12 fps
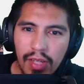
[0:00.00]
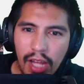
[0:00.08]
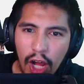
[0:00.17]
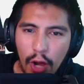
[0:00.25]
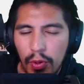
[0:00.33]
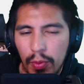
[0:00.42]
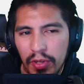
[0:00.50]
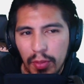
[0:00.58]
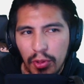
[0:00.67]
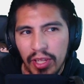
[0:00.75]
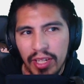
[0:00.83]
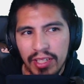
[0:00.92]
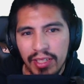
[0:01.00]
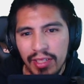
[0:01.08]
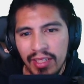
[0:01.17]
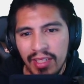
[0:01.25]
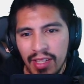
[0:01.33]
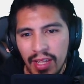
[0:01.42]
output
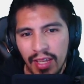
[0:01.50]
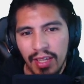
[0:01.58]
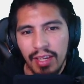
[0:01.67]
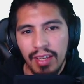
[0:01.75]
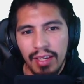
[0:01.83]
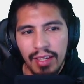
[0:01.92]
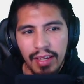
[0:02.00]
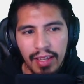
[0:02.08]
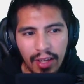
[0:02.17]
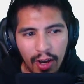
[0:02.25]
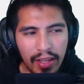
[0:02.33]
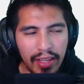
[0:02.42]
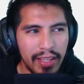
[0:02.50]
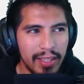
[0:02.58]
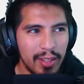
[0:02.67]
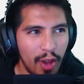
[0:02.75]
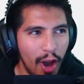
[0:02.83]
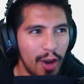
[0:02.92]
manipulation is
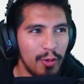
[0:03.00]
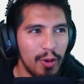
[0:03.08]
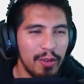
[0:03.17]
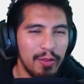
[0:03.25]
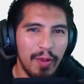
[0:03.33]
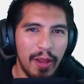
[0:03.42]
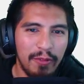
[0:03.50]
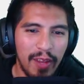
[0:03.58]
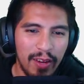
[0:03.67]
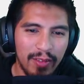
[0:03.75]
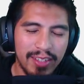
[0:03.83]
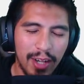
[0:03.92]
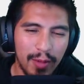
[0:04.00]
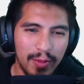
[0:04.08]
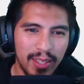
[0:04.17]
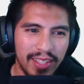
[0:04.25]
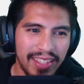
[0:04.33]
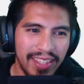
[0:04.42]
not one of my favorite
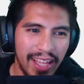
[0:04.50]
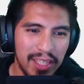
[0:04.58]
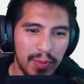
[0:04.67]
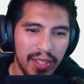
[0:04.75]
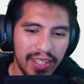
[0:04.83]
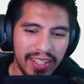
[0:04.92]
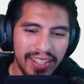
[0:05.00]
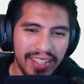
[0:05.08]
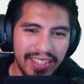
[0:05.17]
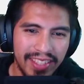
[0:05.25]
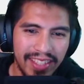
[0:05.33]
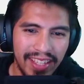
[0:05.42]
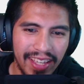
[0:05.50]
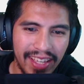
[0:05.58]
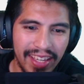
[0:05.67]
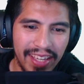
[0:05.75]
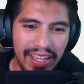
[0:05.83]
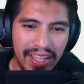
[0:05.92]
topics. That's because
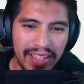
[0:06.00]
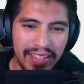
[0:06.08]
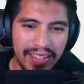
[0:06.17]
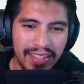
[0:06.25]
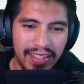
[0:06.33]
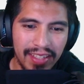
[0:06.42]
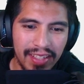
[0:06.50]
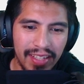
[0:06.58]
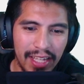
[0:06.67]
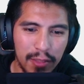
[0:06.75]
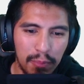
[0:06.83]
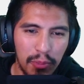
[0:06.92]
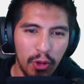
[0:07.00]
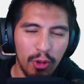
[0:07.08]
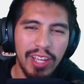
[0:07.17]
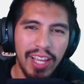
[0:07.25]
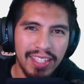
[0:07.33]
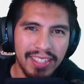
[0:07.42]
it's
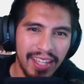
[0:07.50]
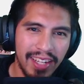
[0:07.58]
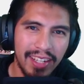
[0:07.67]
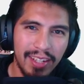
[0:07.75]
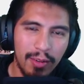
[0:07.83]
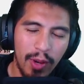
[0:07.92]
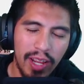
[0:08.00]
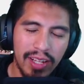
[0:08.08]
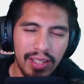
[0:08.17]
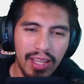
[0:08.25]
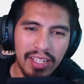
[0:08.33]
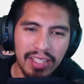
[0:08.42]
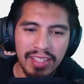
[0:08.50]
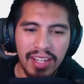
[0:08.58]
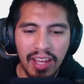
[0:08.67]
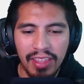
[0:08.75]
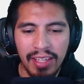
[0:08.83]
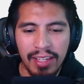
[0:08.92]
purely aesthetic, right? It does
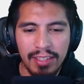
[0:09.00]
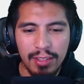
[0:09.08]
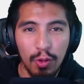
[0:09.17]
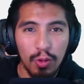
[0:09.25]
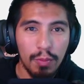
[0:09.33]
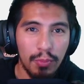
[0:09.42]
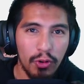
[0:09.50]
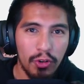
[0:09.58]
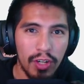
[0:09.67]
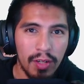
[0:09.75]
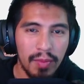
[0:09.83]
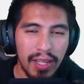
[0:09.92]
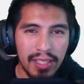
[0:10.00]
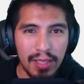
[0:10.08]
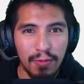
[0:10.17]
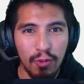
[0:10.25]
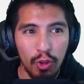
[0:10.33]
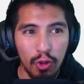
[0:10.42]
nothing to the program except
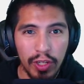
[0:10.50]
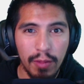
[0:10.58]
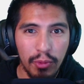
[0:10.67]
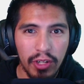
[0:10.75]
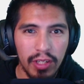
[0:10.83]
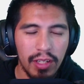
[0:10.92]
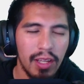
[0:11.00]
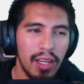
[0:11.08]
for looking pretty.